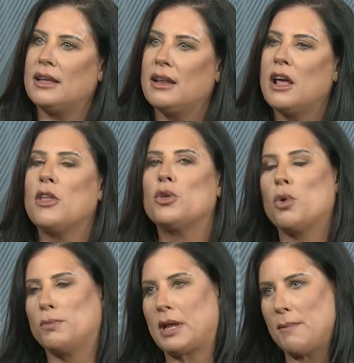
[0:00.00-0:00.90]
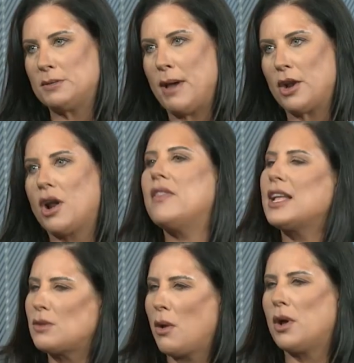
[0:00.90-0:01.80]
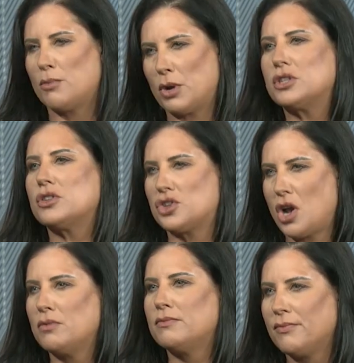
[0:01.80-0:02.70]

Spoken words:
it, the world becomes better. And that's what I want to bring to the show.